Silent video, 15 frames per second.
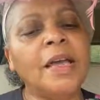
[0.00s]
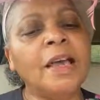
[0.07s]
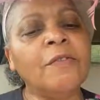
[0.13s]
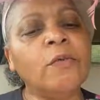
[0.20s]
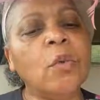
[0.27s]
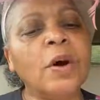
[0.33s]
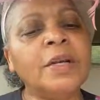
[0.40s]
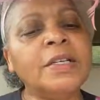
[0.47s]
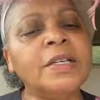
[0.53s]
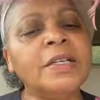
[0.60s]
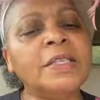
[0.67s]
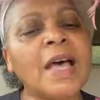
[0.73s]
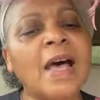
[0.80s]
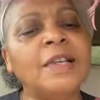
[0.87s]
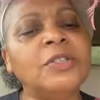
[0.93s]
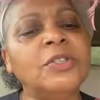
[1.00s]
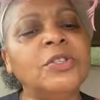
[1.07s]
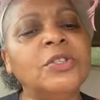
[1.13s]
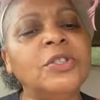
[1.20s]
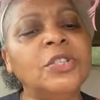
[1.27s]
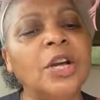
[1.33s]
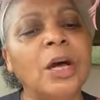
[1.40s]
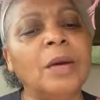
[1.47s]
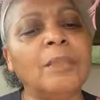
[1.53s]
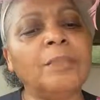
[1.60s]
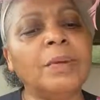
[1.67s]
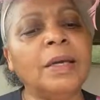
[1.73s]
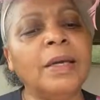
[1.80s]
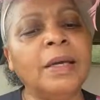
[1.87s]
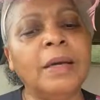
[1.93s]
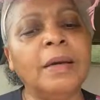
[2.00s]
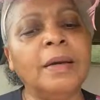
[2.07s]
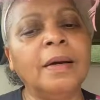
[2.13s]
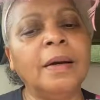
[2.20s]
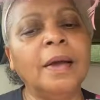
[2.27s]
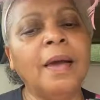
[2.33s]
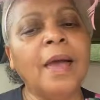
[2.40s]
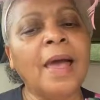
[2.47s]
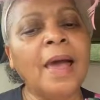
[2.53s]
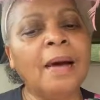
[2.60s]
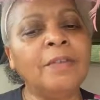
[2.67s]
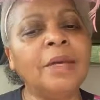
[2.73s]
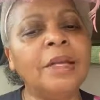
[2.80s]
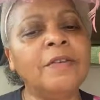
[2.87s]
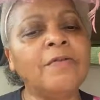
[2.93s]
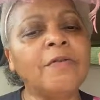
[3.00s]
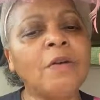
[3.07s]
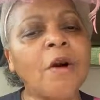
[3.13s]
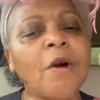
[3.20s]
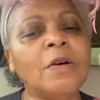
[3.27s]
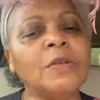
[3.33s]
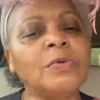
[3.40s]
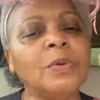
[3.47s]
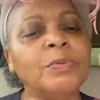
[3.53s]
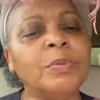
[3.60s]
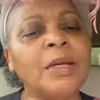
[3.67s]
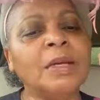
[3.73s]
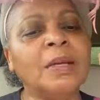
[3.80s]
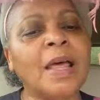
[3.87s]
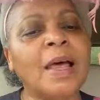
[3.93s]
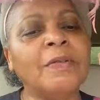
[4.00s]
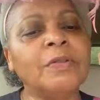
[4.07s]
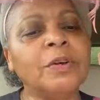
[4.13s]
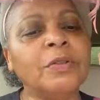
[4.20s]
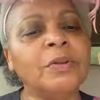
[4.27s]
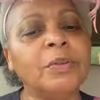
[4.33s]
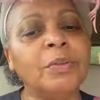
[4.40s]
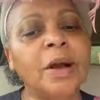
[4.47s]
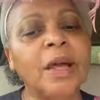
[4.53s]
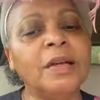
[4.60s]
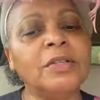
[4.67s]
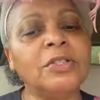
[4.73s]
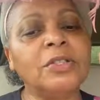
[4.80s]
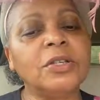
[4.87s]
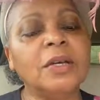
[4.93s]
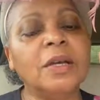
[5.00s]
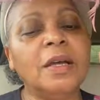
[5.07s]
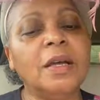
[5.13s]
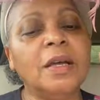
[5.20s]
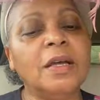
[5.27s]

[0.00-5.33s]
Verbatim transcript: If one decides to jump in, how many frogs would be left on the branch?